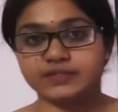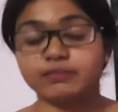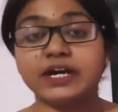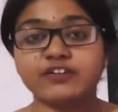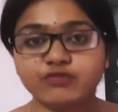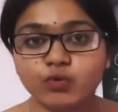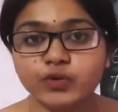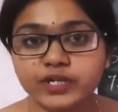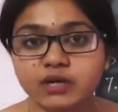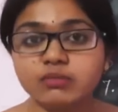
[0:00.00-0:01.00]
My
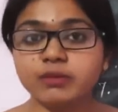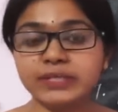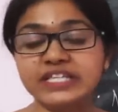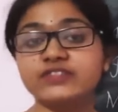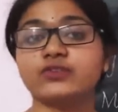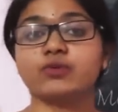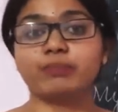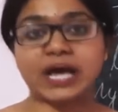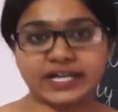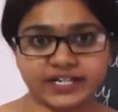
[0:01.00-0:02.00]
phone number means your
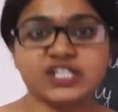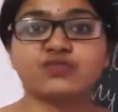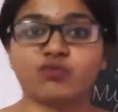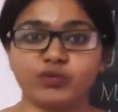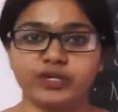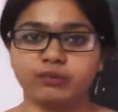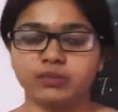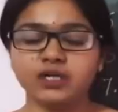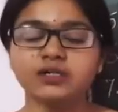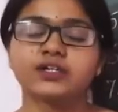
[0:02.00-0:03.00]
parents' phone
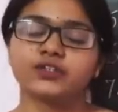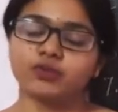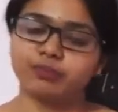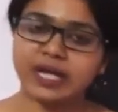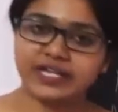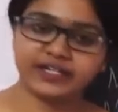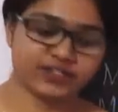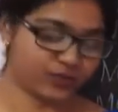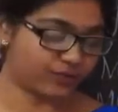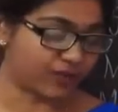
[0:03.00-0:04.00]
number. Your
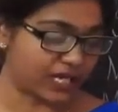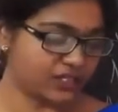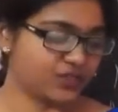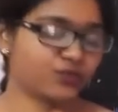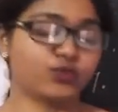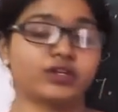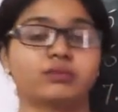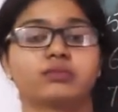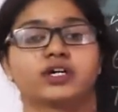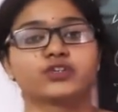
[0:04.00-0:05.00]
parents, your father's phone
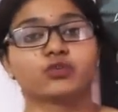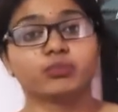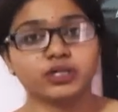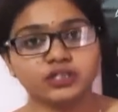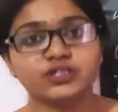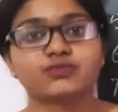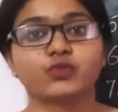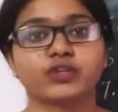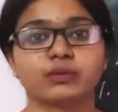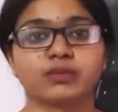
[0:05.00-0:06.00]
number, your mother's
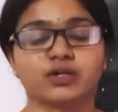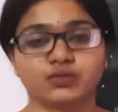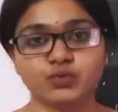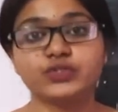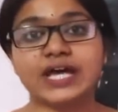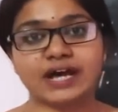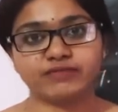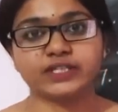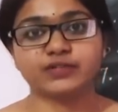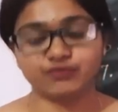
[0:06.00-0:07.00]
phone number, who's
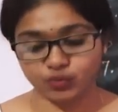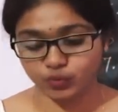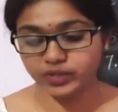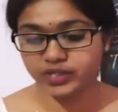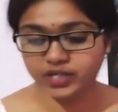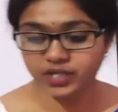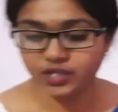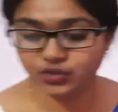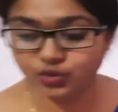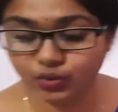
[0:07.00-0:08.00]
having the phone.
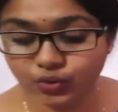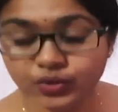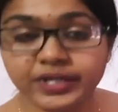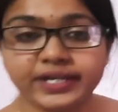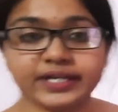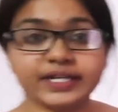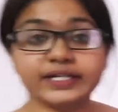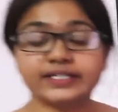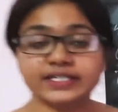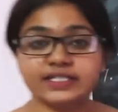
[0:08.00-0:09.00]
So
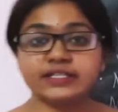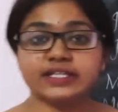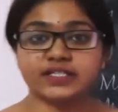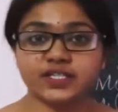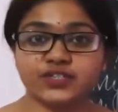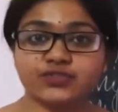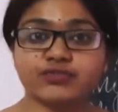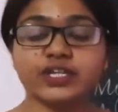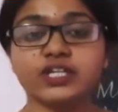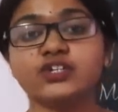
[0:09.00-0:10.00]
it is
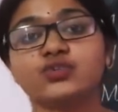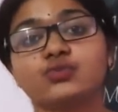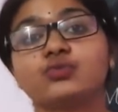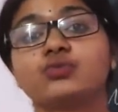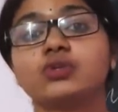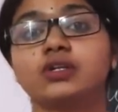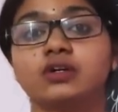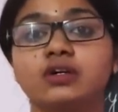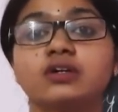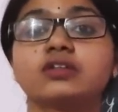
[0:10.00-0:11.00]
necessary to
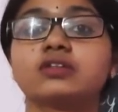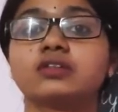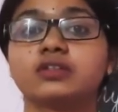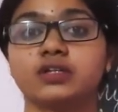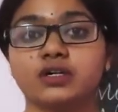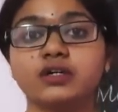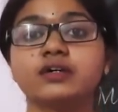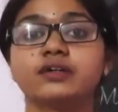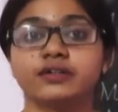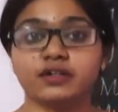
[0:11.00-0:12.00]
learn the
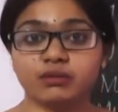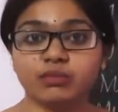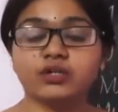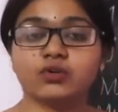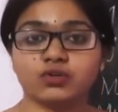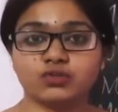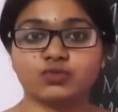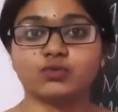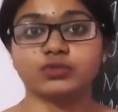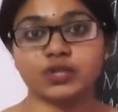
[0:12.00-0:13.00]
number also.